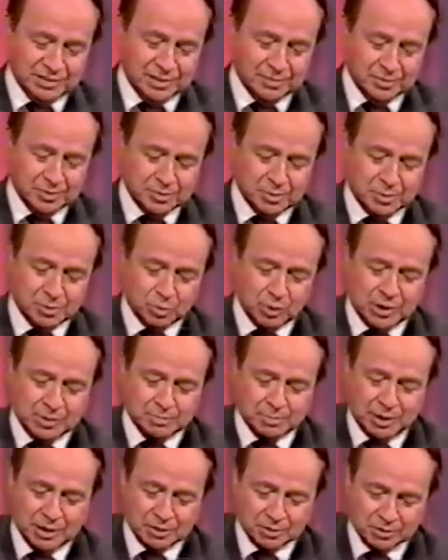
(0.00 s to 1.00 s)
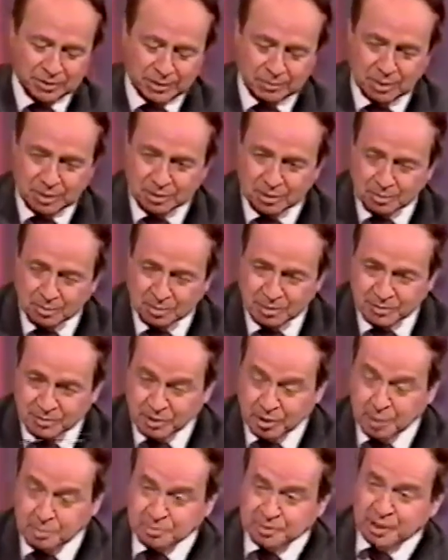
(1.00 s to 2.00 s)
Tim and with Ray Pollard, how about a little bit of
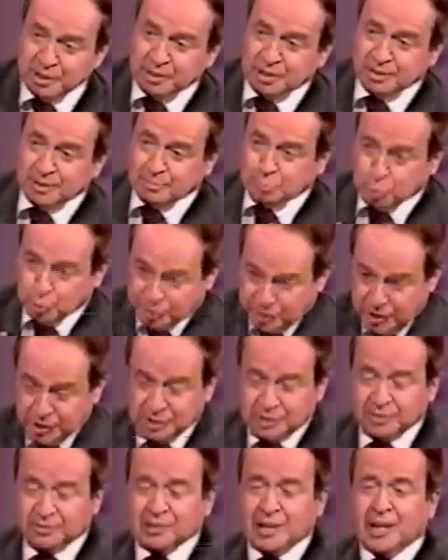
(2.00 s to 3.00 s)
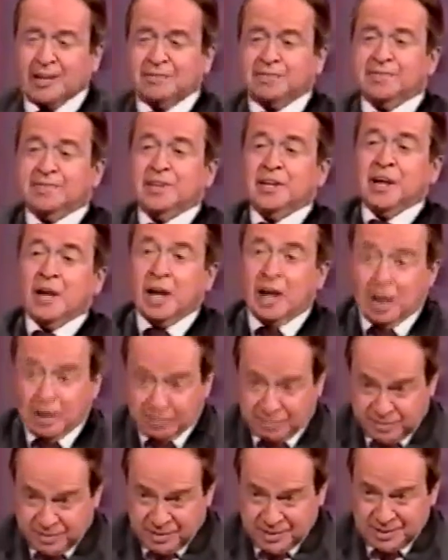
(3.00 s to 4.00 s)
an update on the productive life
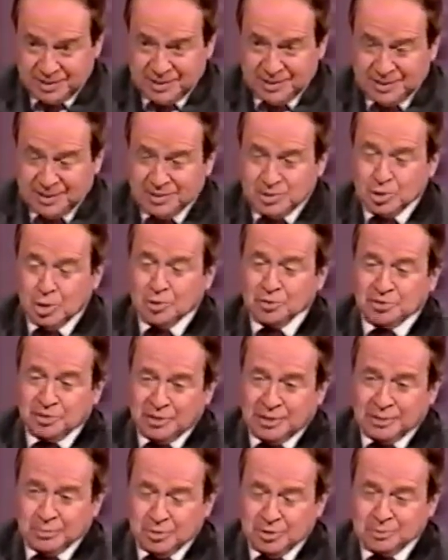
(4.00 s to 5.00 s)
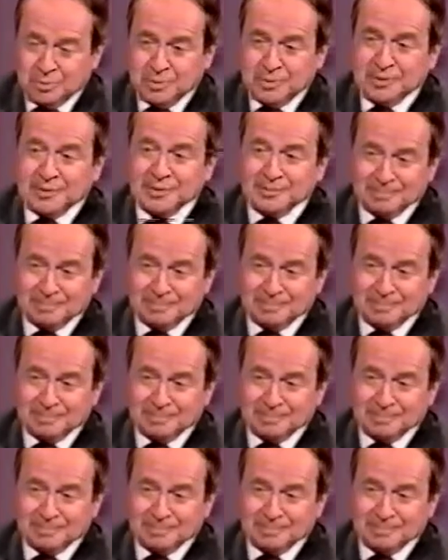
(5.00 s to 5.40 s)
of Joe Celine? What's been...